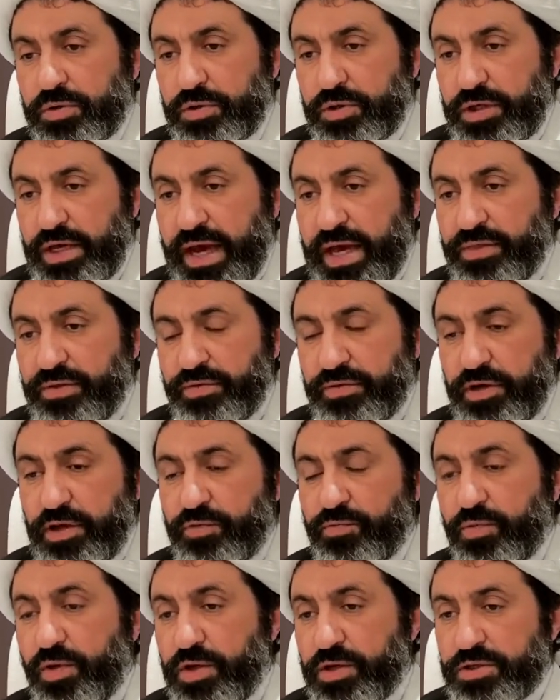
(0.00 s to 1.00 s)

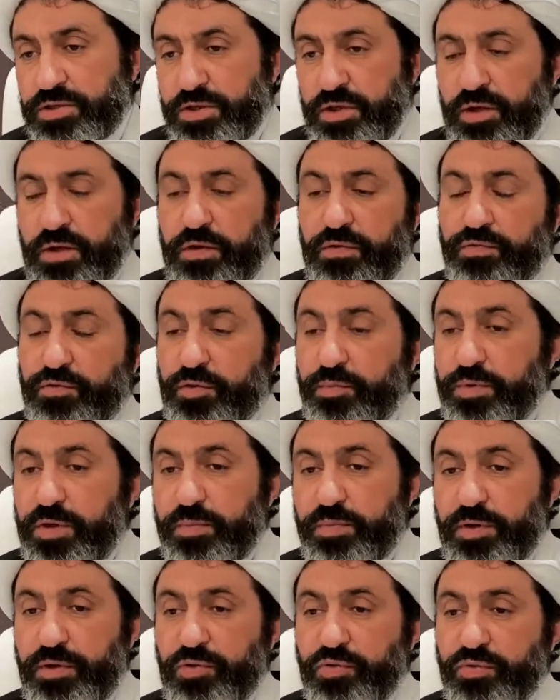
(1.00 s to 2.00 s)
gathering was for
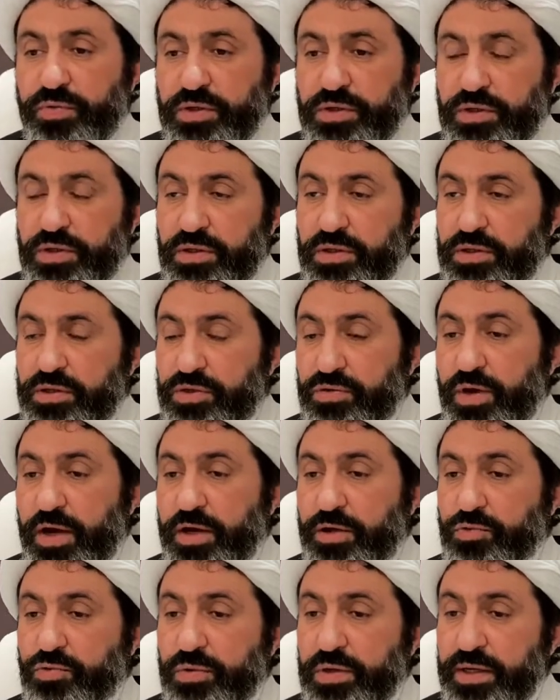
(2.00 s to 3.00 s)
people who were
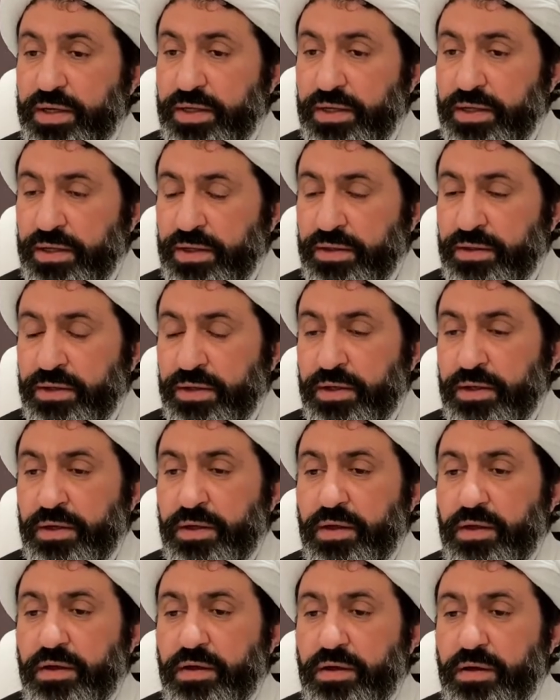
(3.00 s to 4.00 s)
trying to learn.
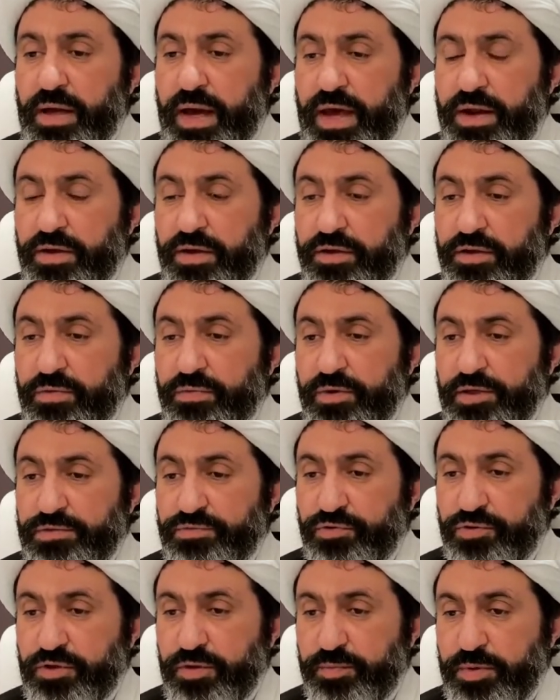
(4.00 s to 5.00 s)
Another was
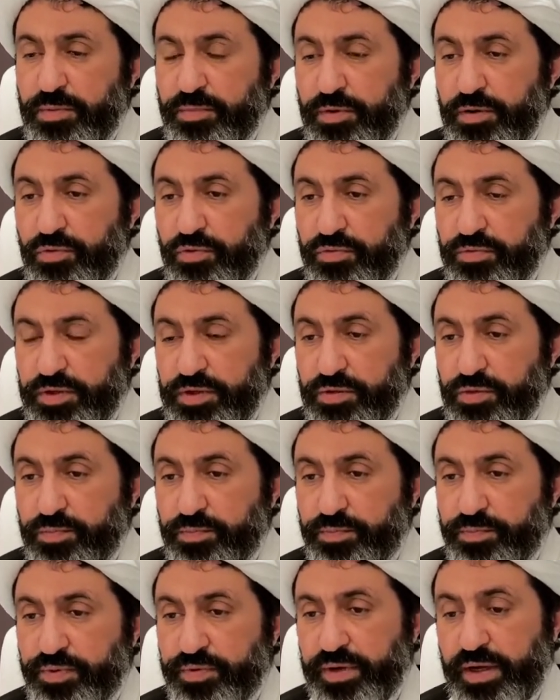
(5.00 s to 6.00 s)
for the people who were
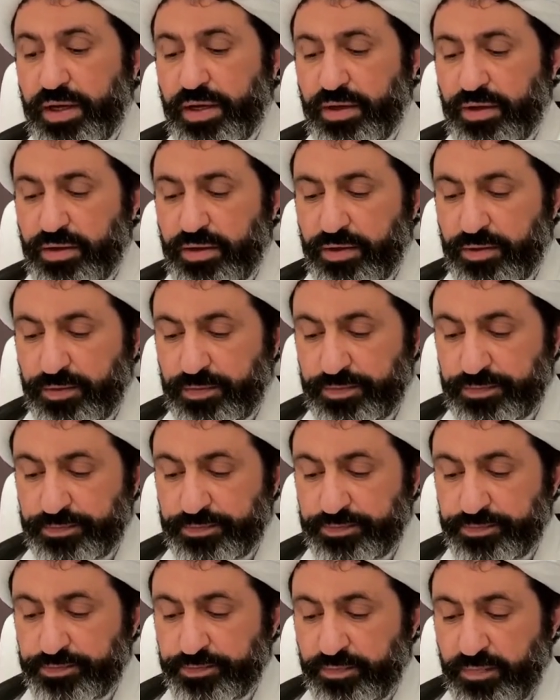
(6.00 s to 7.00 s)
praying
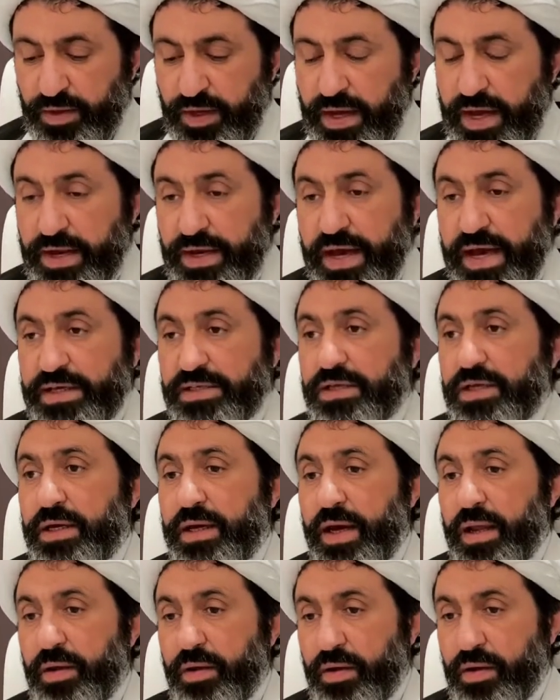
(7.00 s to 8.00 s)
and asking
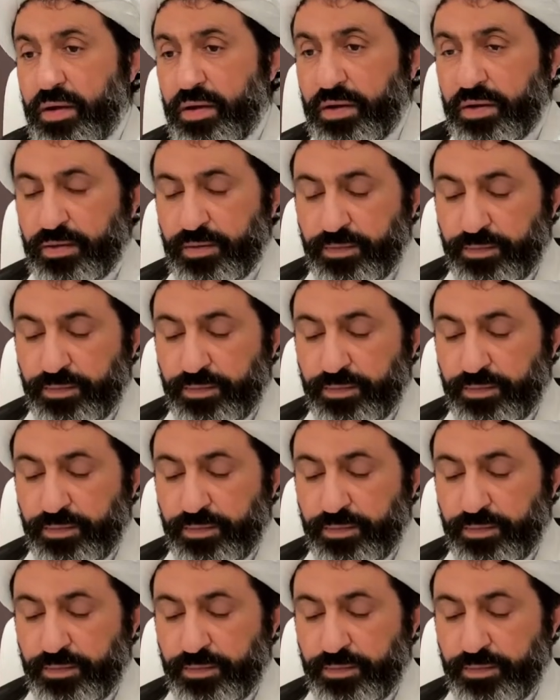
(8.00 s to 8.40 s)
Allah.